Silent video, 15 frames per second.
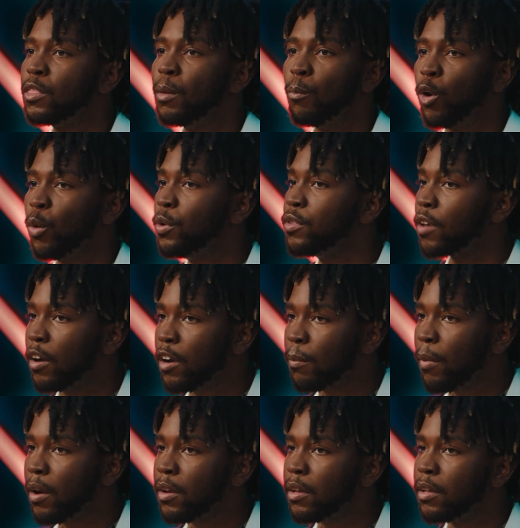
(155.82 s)
The more we talk
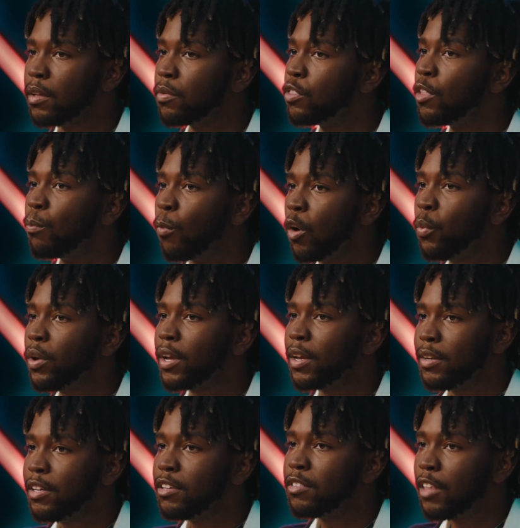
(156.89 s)
about it, the more we
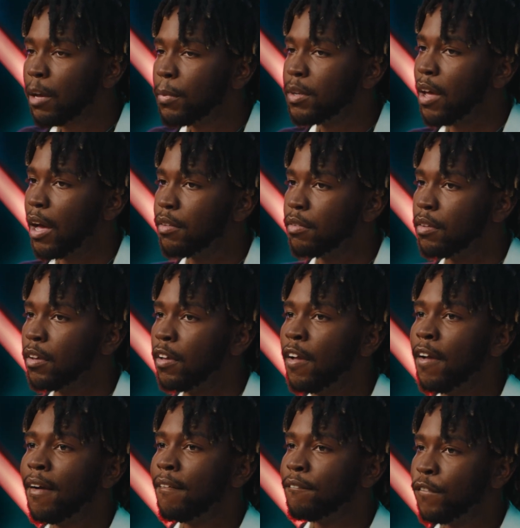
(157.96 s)
can destigmatize it.
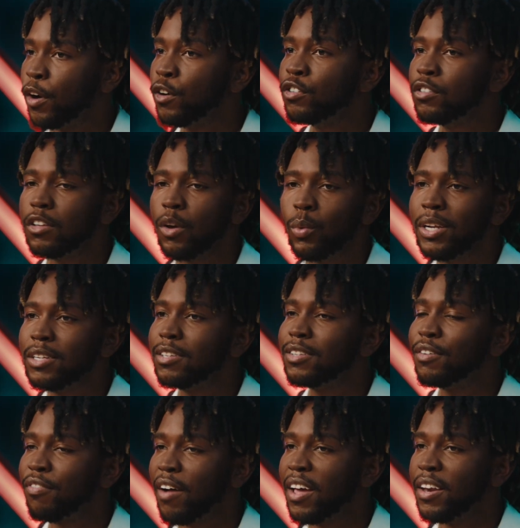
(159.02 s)
First, we need to
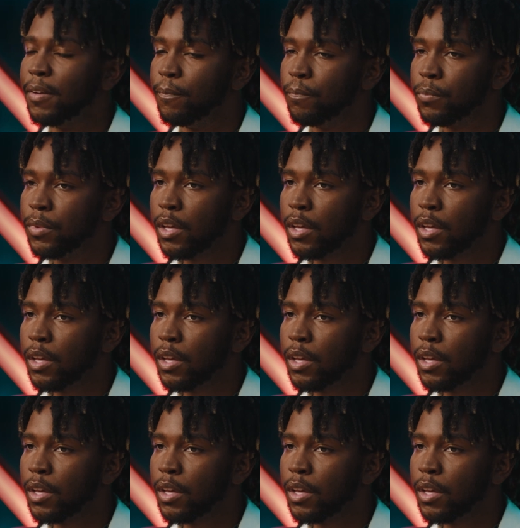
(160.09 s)
define it.